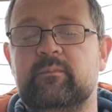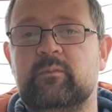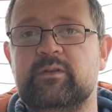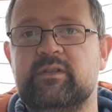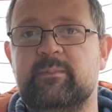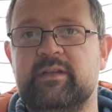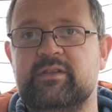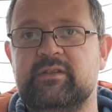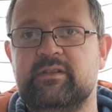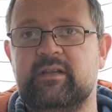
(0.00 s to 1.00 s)
Once the
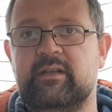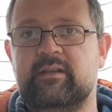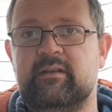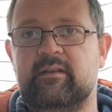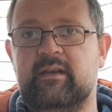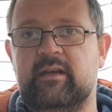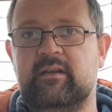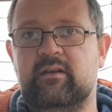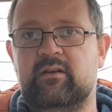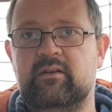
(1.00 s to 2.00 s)
benches are done,
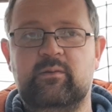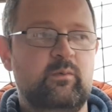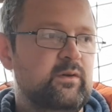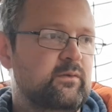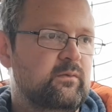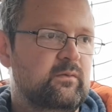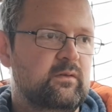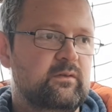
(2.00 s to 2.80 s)
then I will